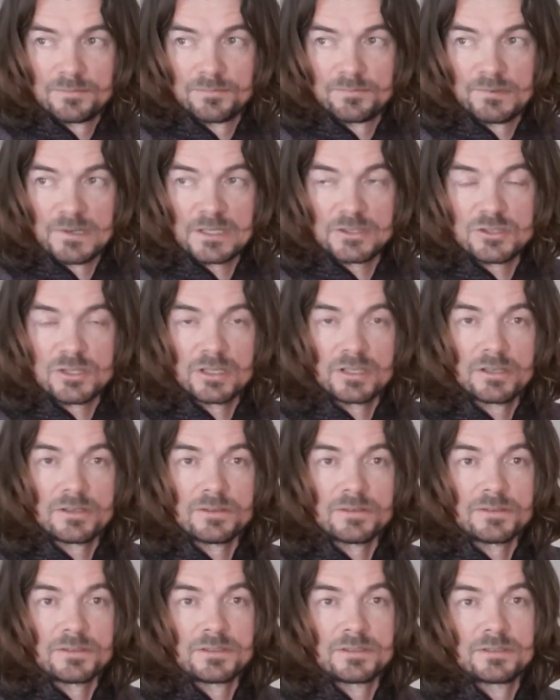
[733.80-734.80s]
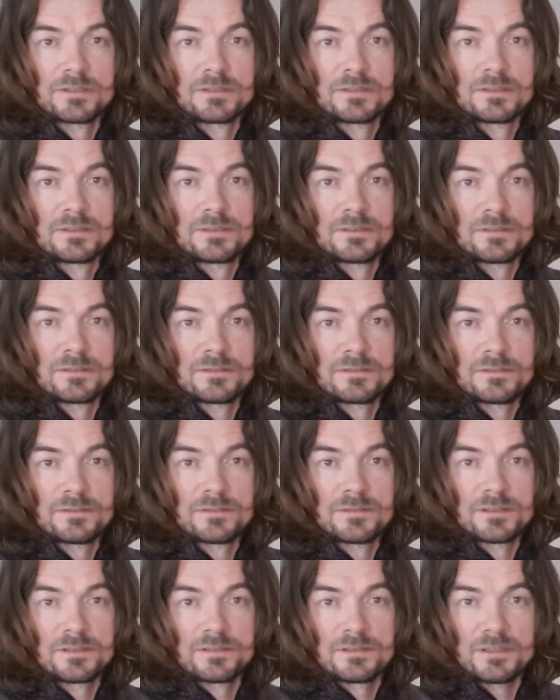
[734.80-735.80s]
friction cord.
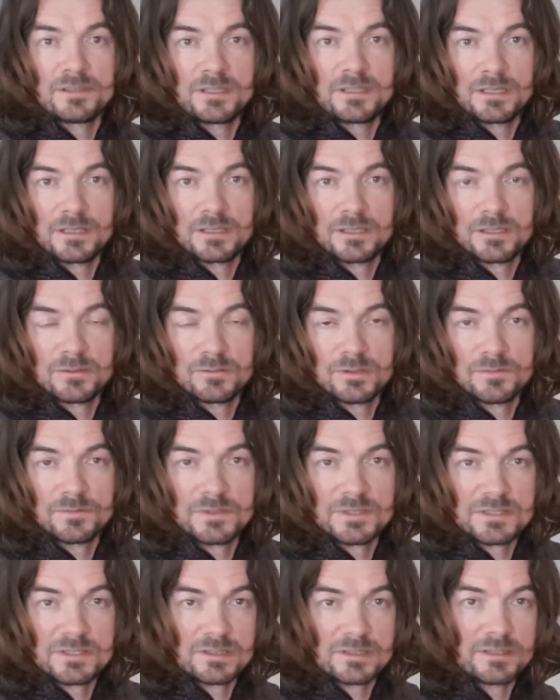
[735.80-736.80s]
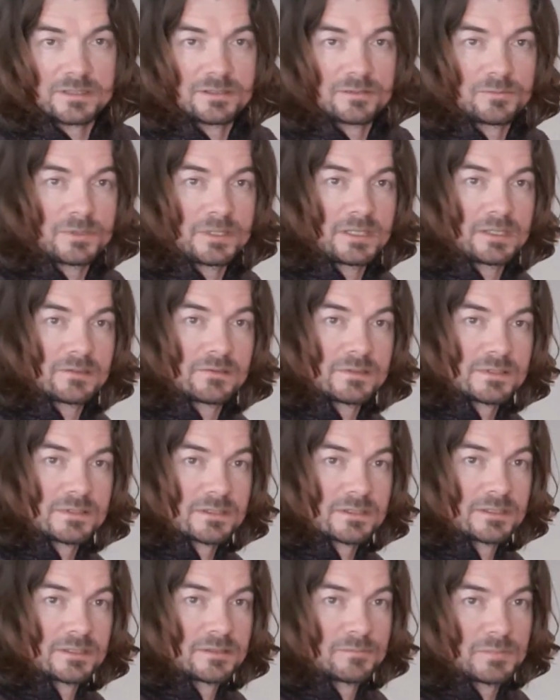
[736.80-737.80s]
The thinner you go, obviously the weaker it's
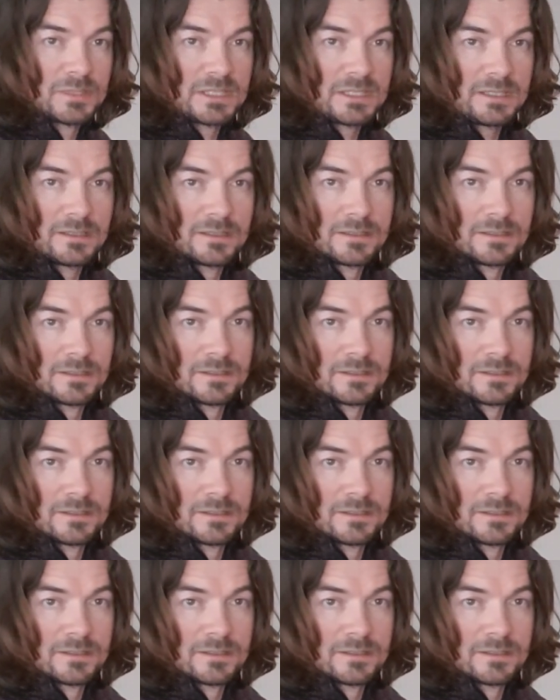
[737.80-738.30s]
going to be,